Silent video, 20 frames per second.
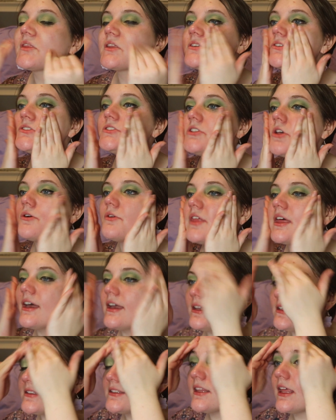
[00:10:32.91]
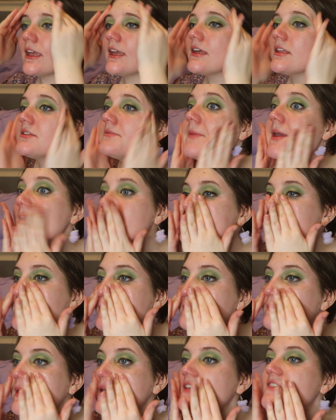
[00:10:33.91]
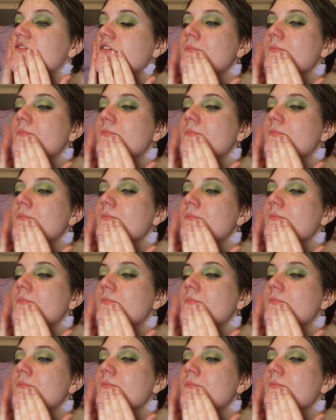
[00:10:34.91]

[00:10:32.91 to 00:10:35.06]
so that it makes a good base for